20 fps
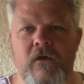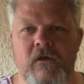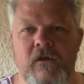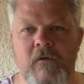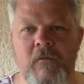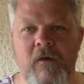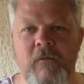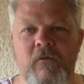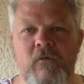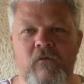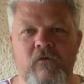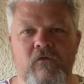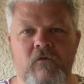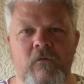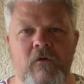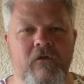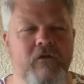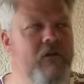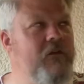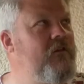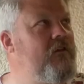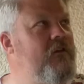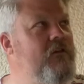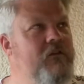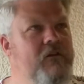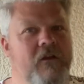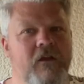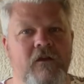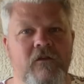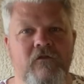You might be wondering what this
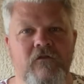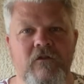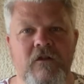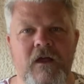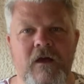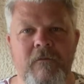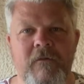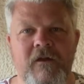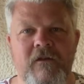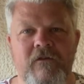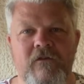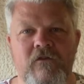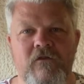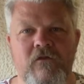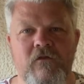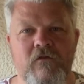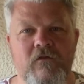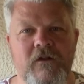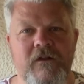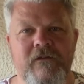is. Juliet made it in school.